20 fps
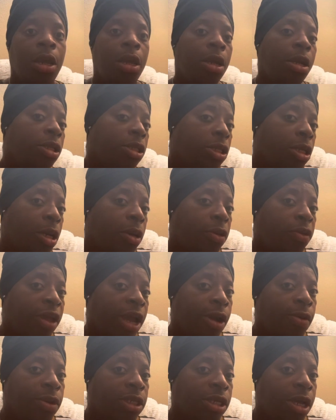So
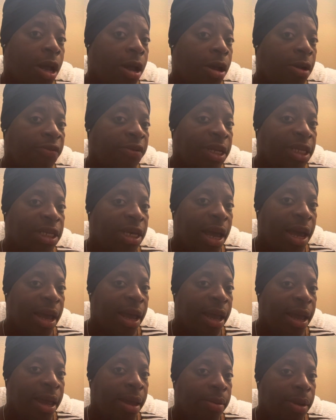that was coffee
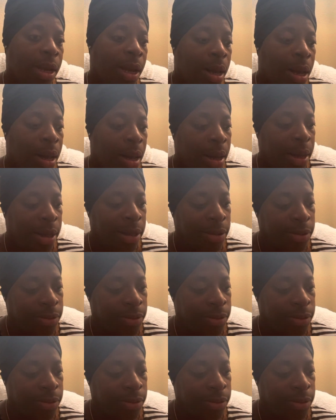time, y'all.